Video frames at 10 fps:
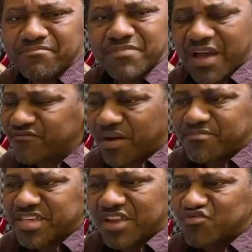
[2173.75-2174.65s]
Me have from
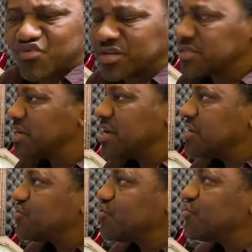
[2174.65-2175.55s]
John Walt
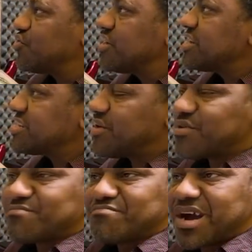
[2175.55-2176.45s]
to
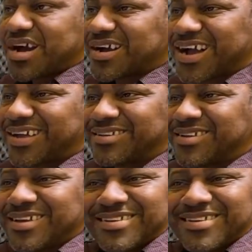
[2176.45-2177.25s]
David Morgan,